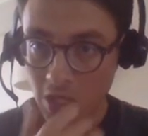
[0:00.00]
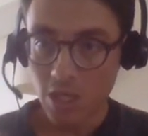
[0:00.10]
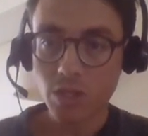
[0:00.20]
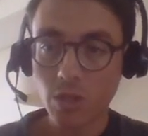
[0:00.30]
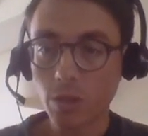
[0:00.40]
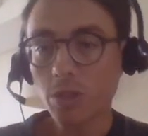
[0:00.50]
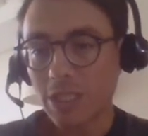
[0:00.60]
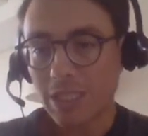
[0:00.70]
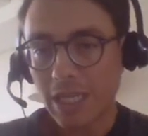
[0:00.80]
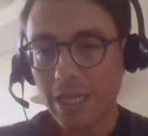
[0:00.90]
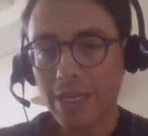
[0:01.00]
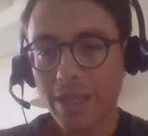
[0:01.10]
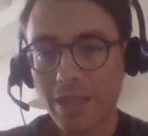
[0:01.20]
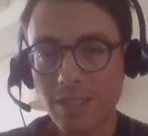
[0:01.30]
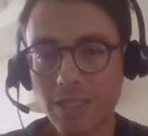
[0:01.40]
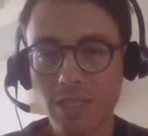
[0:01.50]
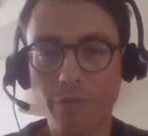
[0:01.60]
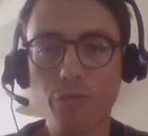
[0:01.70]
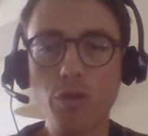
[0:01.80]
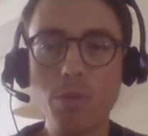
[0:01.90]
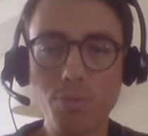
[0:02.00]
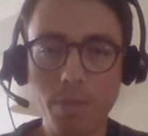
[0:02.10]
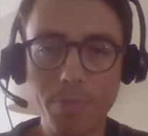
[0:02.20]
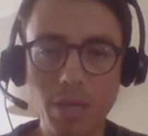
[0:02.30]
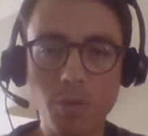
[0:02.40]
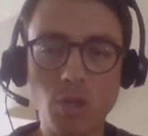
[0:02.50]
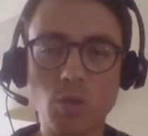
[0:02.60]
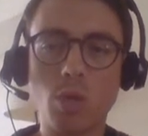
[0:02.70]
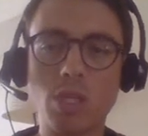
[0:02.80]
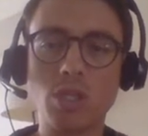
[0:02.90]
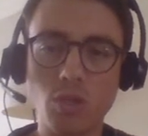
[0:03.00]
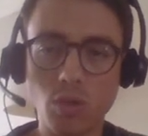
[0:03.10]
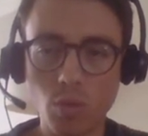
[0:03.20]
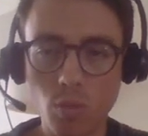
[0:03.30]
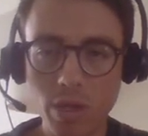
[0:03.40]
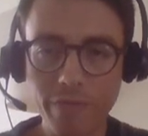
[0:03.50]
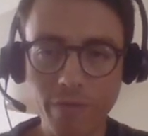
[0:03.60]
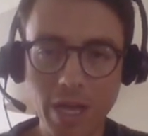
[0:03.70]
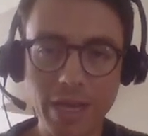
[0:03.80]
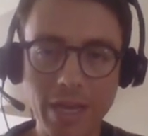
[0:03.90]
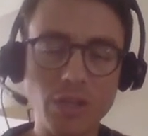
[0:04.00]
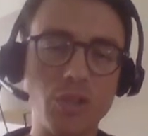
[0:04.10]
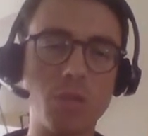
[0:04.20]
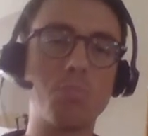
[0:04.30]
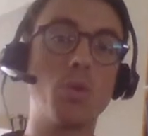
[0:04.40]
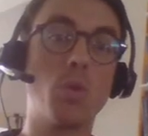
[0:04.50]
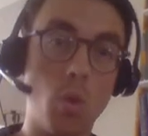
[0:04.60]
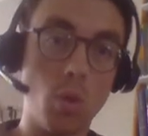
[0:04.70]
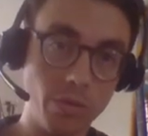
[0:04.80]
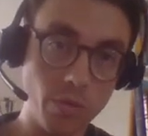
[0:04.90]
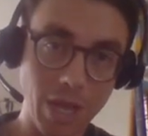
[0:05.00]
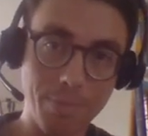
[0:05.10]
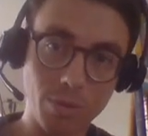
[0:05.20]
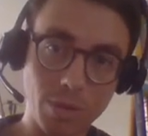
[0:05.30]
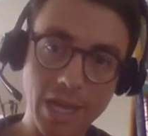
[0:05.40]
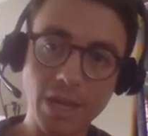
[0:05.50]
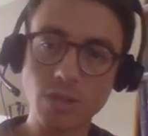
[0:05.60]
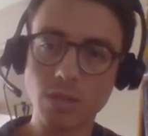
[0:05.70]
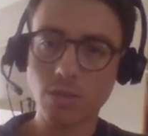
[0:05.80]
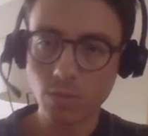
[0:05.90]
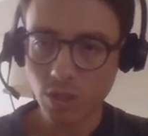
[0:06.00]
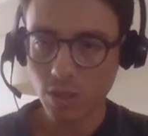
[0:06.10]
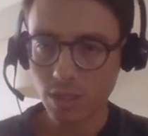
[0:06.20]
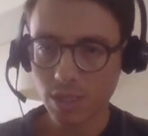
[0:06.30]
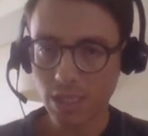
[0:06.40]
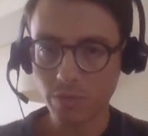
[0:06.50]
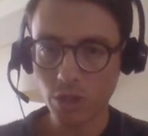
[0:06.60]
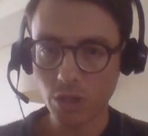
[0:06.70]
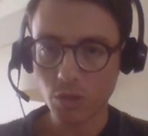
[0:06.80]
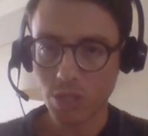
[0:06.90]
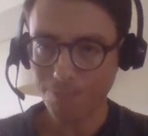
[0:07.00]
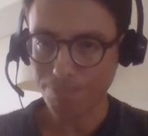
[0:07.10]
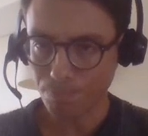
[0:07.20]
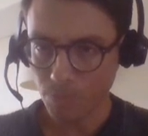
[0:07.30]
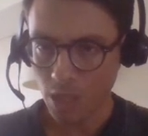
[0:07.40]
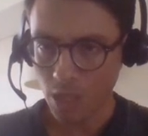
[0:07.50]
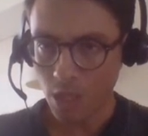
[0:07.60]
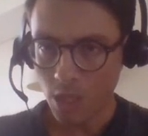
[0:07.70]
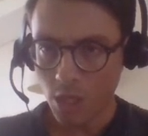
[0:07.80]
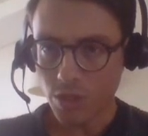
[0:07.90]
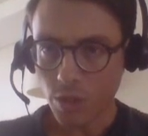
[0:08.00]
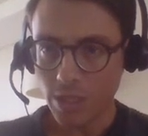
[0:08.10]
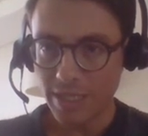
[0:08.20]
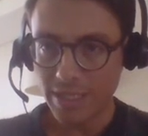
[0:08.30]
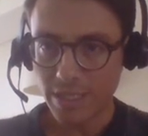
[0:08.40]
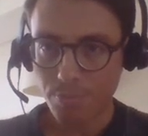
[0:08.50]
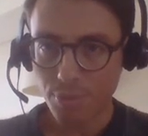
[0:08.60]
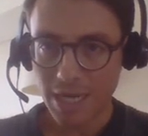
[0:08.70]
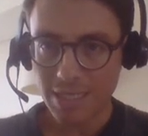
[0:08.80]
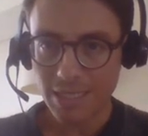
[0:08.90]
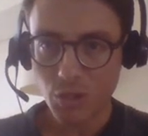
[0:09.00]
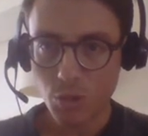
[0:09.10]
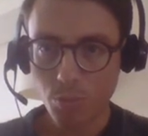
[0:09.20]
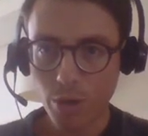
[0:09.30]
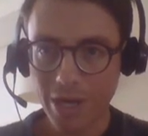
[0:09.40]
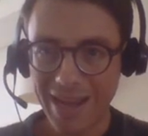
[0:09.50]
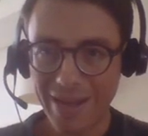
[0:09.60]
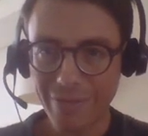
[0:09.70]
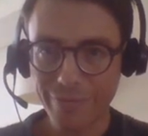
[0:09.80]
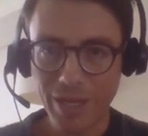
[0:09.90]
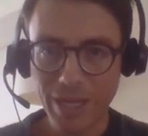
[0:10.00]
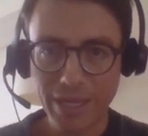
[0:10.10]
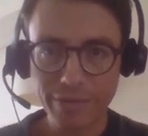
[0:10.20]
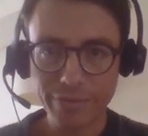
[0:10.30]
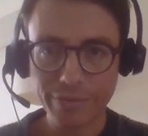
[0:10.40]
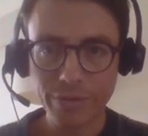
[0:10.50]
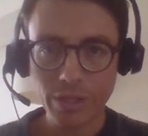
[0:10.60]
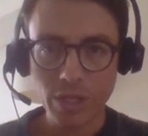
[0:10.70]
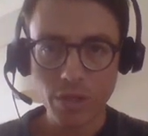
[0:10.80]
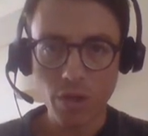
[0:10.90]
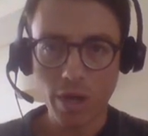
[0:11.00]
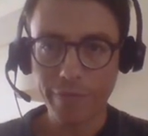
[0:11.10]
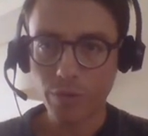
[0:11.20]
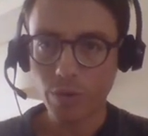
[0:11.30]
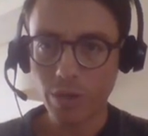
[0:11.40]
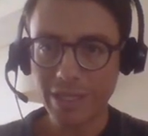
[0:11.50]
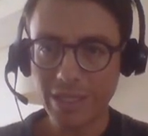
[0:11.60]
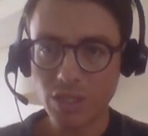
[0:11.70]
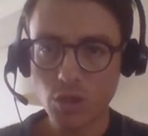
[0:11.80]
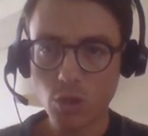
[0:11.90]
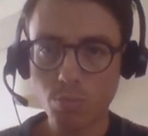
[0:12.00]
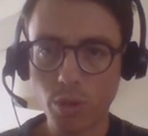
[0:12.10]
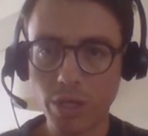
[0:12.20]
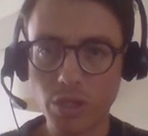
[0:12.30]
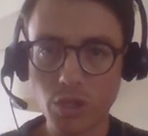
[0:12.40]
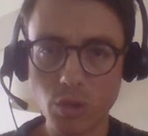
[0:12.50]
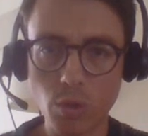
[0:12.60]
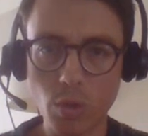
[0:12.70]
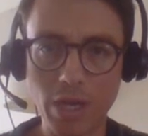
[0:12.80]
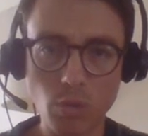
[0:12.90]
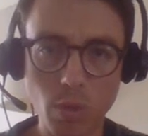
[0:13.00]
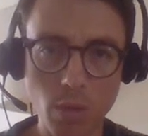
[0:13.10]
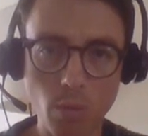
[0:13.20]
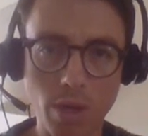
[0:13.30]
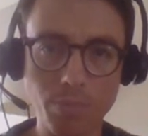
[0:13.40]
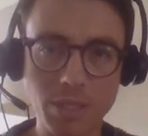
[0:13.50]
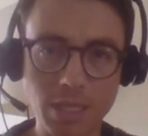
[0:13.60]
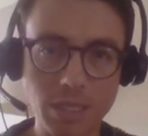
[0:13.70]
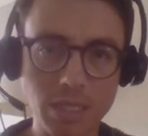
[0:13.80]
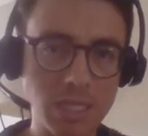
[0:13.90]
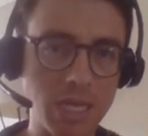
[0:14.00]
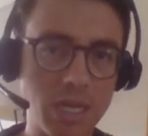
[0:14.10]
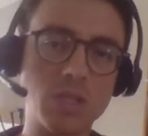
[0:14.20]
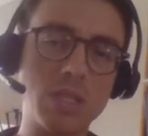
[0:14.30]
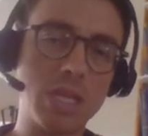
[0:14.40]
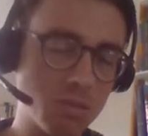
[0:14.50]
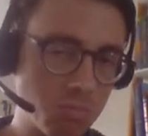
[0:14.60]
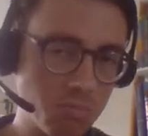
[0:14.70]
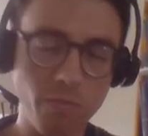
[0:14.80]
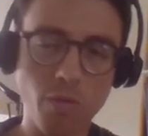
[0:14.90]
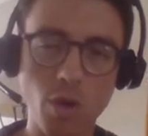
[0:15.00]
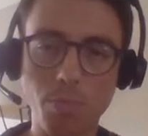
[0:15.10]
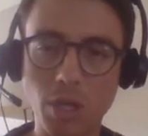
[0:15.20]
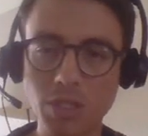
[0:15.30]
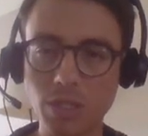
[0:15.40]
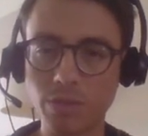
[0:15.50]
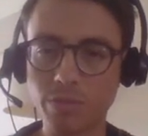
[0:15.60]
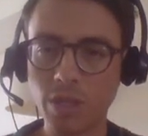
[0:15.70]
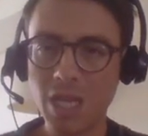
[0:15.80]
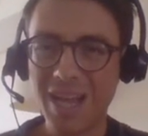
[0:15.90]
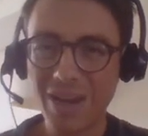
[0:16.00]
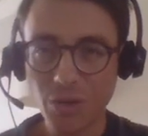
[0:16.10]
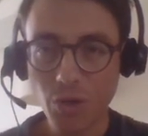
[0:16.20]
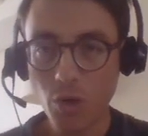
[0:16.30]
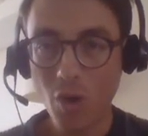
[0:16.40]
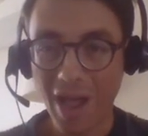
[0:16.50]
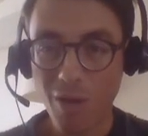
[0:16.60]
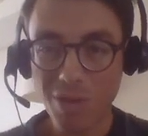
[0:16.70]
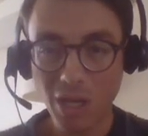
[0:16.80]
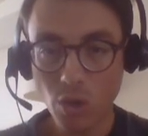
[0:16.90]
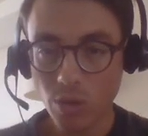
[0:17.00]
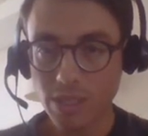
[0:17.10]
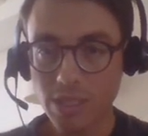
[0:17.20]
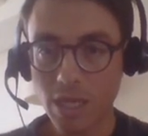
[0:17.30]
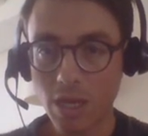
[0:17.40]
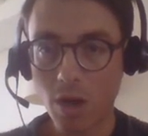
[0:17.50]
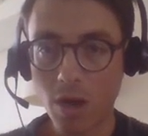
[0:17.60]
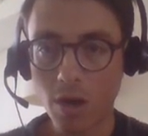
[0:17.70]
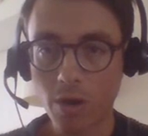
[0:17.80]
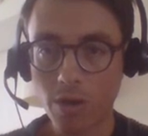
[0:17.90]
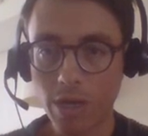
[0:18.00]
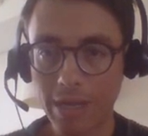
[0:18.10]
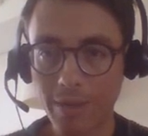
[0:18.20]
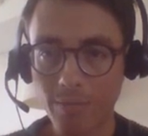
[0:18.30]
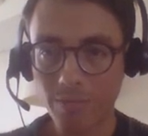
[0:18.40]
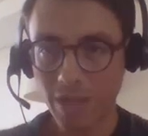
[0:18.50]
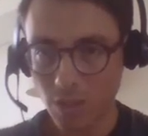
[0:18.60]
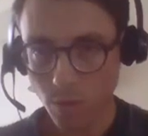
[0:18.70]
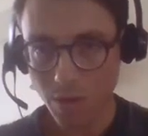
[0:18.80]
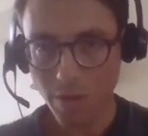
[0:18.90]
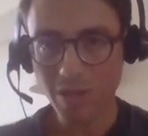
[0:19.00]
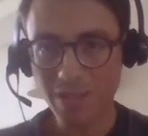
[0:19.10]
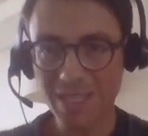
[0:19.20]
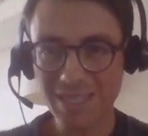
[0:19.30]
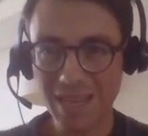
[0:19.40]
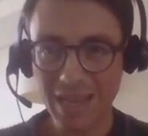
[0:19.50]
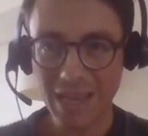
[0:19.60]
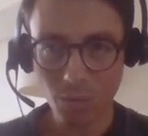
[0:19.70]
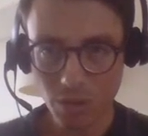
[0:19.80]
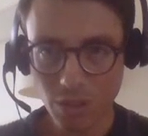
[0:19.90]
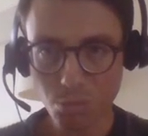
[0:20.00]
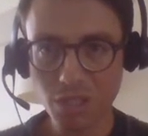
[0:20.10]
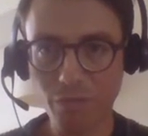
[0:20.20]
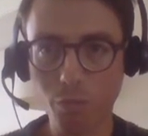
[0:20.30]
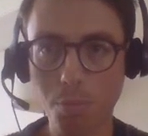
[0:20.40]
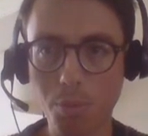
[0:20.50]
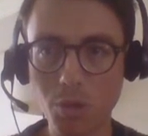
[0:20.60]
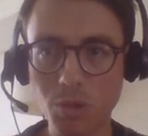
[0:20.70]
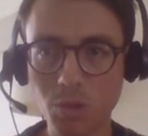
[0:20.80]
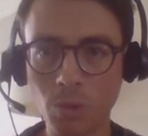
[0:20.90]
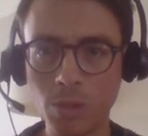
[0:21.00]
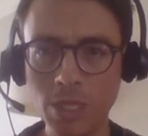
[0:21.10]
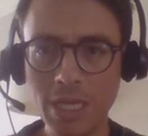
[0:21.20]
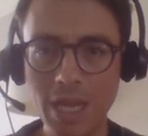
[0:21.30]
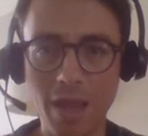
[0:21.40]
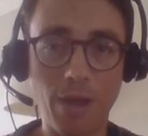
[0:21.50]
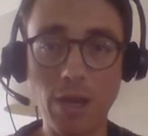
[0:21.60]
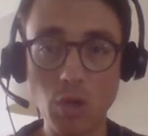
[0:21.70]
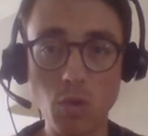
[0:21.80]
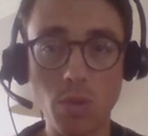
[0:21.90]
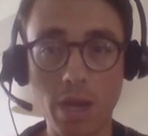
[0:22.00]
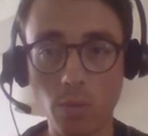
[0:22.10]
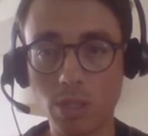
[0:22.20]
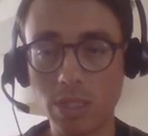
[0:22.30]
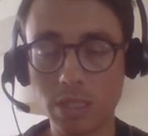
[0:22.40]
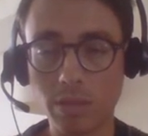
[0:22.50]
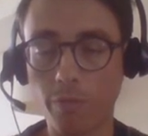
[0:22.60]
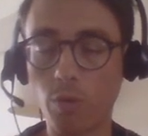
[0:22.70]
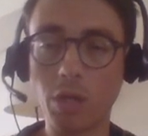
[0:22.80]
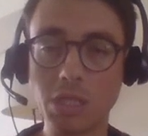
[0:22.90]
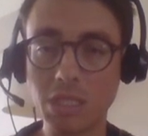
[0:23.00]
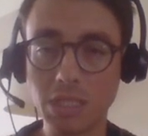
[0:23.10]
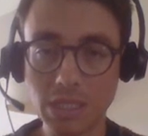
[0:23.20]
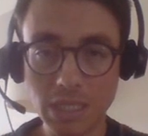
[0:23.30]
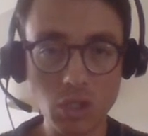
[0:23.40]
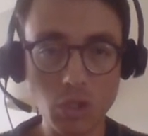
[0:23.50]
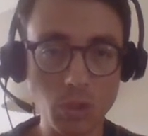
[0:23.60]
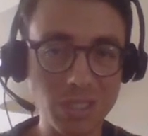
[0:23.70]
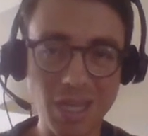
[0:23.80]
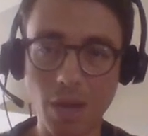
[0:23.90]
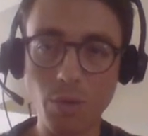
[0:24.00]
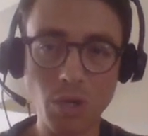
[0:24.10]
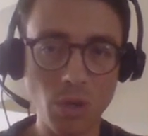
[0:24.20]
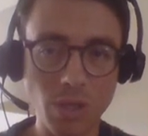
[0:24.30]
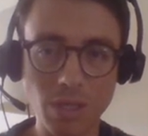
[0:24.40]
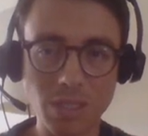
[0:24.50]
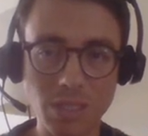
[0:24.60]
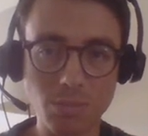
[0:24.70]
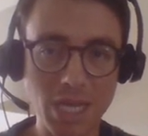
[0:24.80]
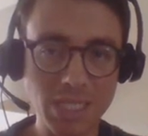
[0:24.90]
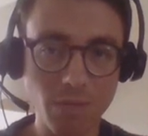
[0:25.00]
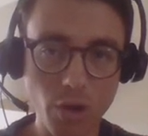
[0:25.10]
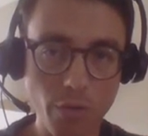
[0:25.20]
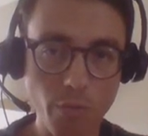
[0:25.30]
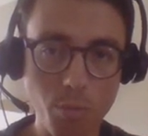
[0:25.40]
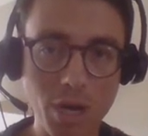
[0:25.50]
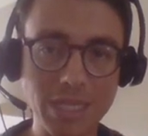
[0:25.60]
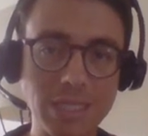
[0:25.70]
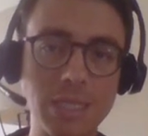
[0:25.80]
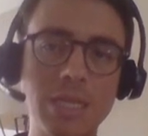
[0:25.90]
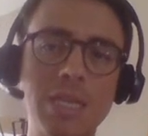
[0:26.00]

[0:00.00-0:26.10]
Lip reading: So she's saying that this is a free property because once you refinance, you can pull all of your capital out, which sounds very interesting. So listed price at 2.85. The offer is 2.2 at a 21% discount. So that's very positive. I don't know how many units there are. That's one of the things that's lacking with this specific proposal. If I knew that it was, for instance, 6 units, I would know that this is massively overpriced.